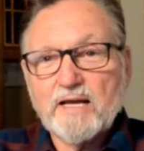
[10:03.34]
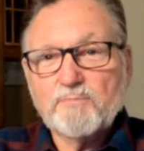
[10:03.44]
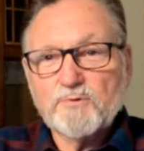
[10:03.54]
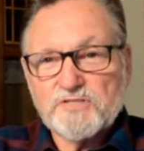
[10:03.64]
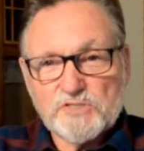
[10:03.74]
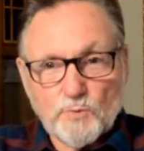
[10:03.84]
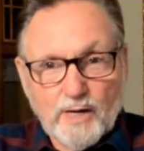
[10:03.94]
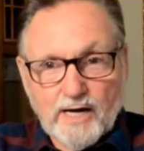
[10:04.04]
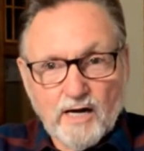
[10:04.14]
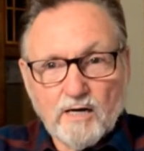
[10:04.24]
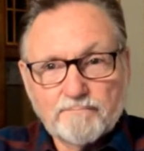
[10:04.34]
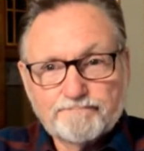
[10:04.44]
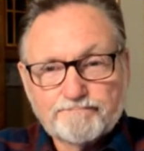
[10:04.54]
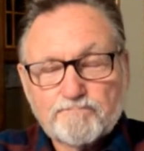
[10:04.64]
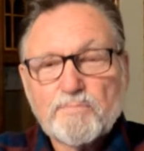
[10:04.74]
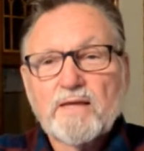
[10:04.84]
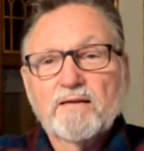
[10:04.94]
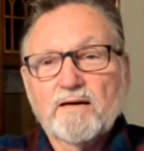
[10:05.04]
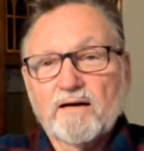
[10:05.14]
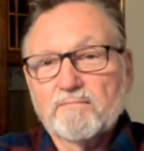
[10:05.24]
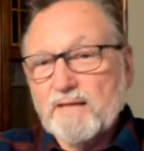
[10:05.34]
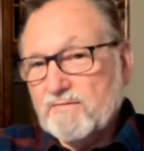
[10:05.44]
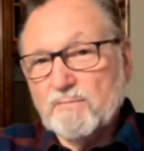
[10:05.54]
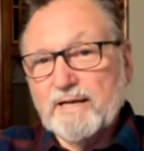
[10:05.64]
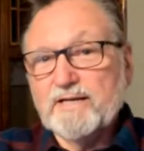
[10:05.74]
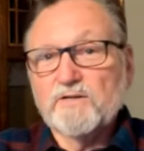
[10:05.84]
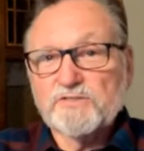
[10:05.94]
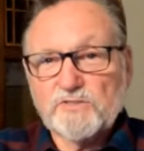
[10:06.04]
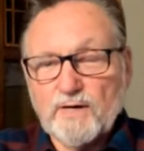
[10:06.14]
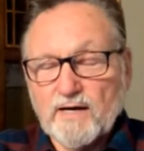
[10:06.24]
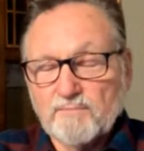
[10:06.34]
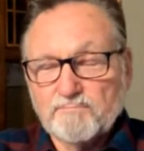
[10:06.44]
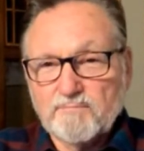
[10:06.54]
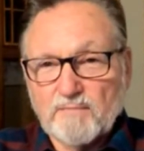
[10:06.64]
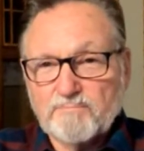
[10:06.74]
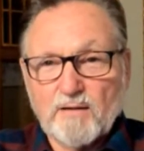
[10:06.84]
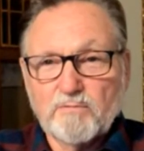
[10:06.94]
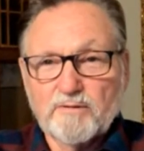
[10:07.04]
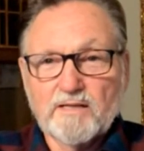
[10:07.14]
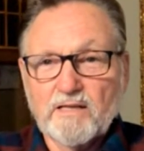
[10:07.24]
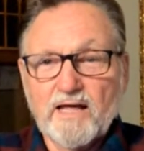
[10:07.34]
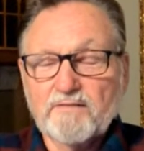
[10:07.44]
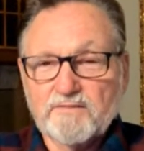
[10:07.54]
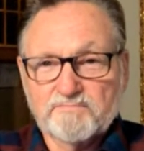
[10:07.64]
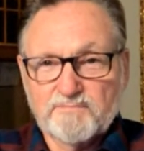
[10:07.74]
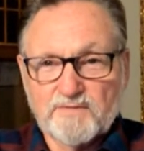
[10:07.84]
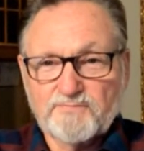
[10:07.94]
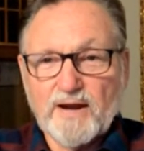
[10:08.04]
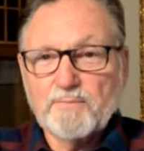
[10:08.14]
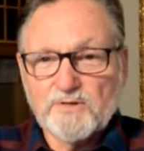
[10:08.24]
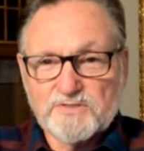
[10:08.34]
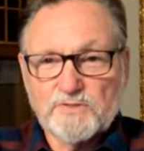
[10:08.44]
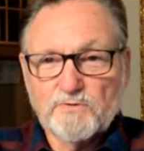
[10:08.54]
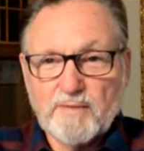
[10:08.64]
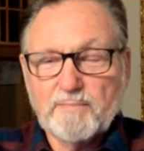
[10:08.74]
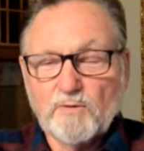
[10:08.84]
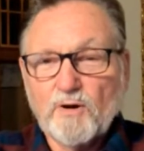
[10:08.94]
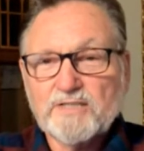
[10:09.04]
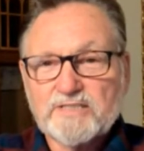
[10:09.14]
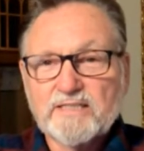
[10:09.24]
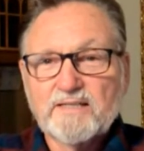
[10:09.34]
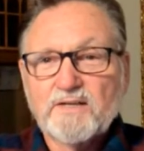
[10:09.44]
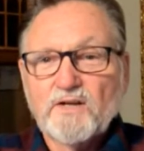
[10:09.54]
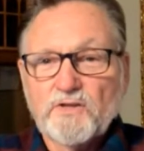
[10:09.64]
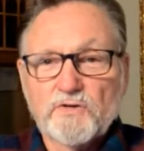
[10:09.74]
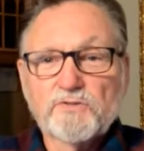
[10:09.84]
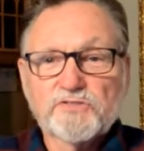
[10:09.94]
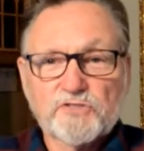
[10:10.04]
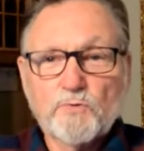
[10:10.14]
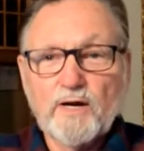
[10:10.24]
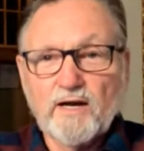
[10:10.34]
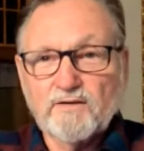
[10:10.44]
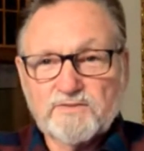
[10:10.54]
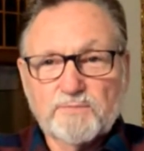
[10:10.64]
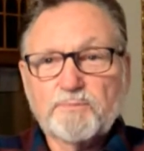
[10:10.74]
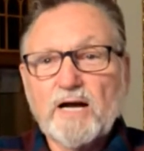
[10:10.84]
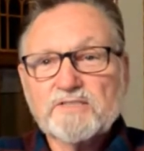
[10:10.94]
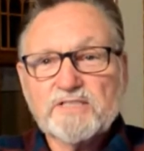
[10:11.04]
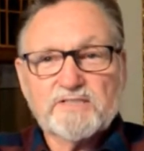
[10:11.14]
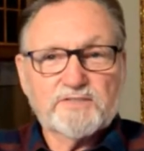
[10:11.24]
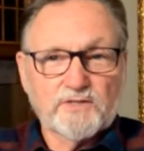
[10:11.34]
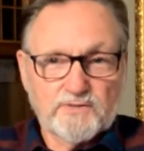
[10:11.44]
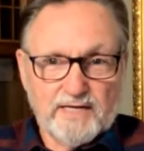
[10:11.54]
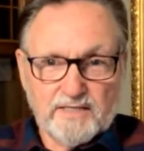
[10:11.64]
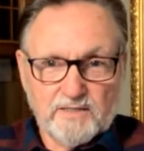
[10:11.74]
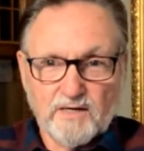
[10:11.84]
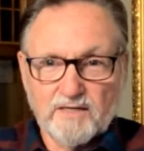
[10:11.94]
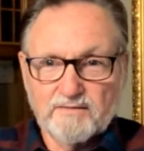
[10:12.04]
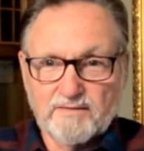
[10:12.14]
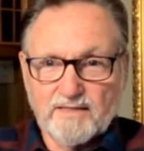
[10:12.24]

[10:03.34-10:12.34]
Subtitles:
up with Square. Everybody knows Square, but probably a lot of the framers who may be watching use Square to process their credit card